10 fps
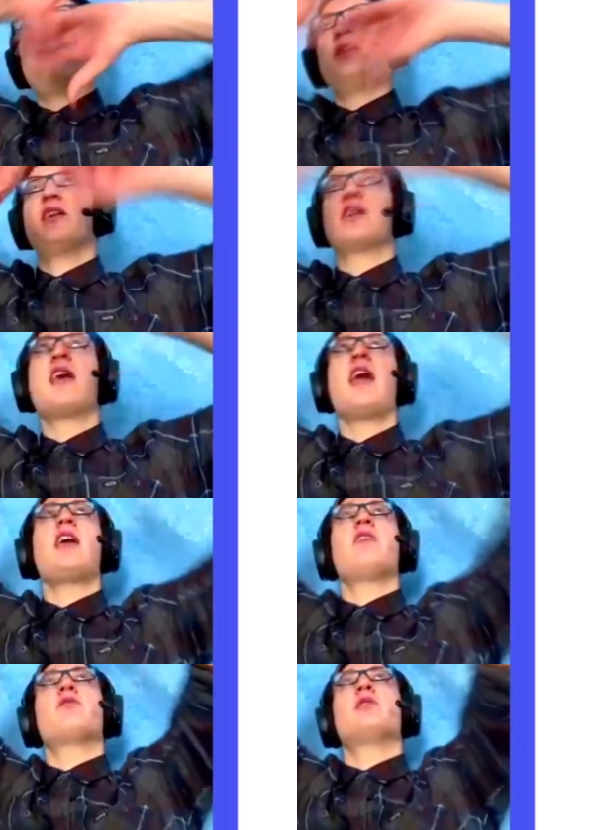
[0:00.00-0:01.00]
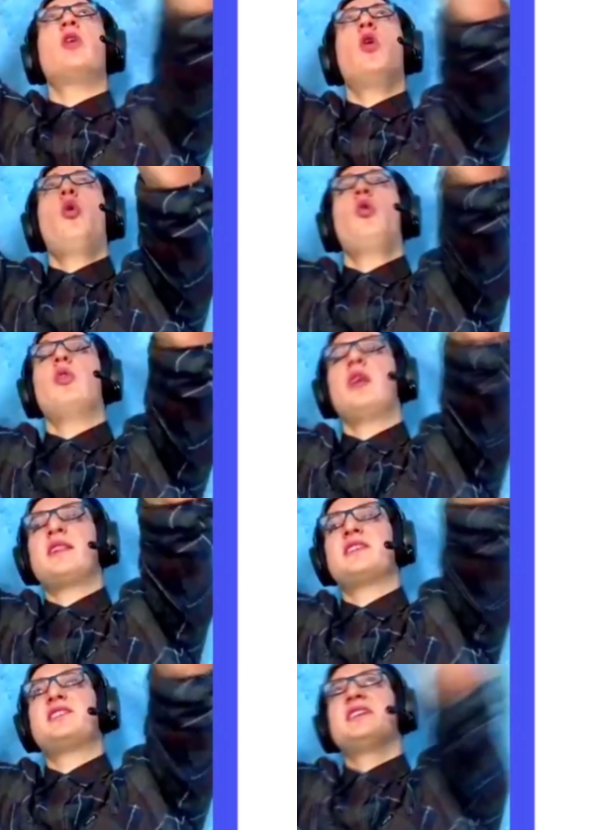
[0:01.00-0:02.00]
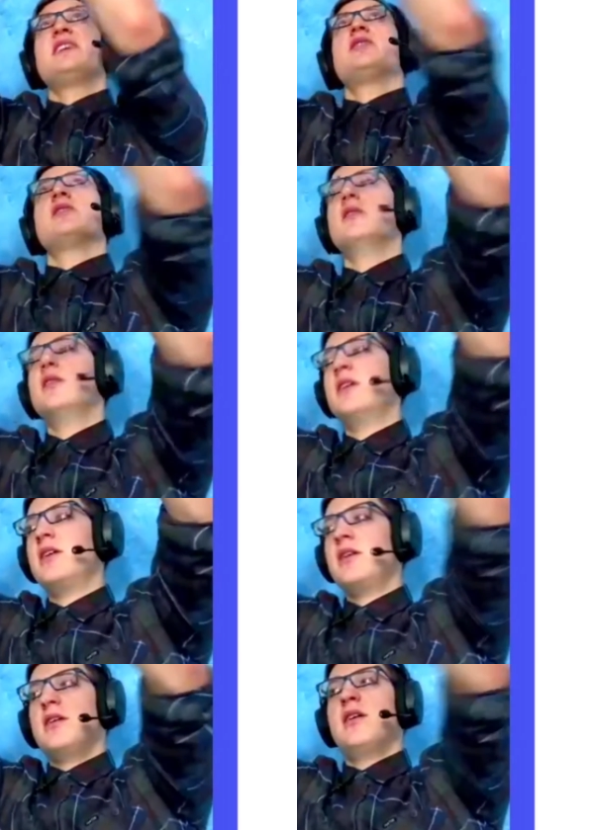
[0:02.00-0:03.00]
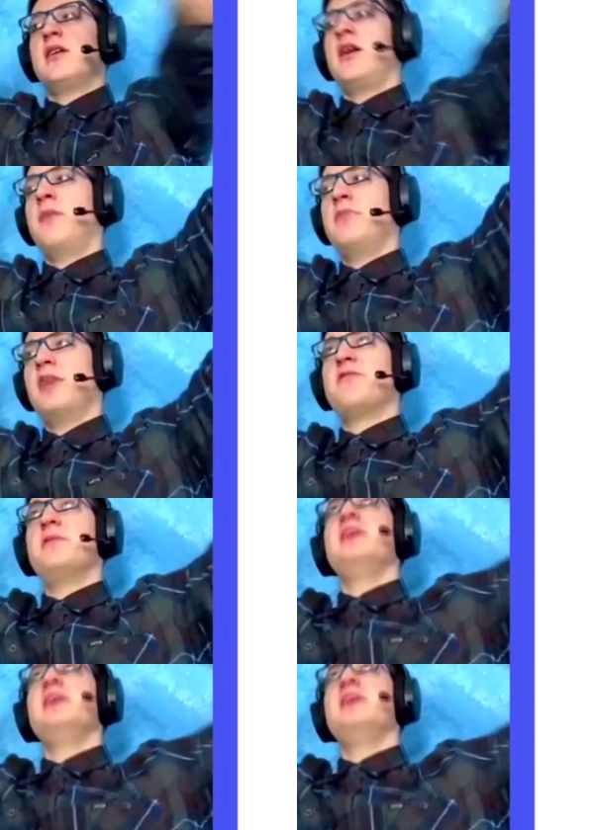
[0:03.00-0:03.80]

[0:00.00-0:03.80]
be in a cave with a hole at the center above me,